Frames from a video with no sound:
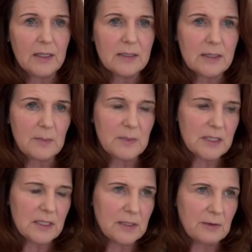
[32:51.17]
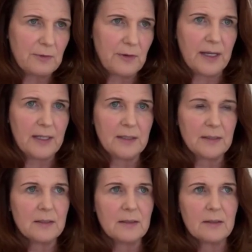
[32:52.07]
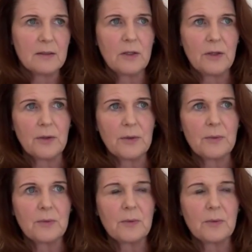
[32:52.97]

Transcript: seems to define, you know,